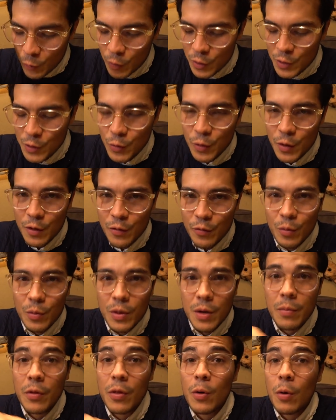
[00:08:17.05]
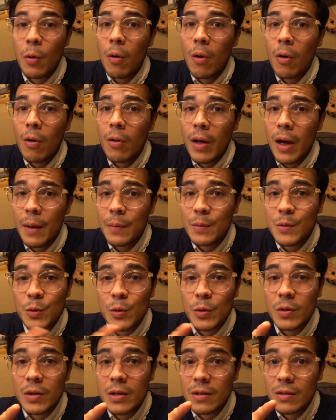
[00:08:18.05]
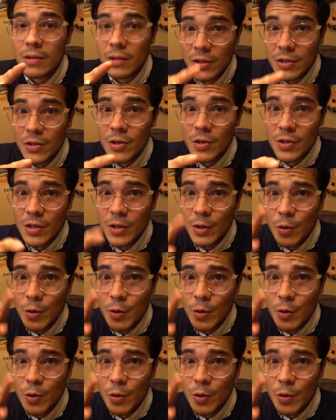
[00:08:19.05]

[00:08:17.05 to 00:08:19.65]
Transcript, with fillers: was the winner for me, but they were all absolutely delicious,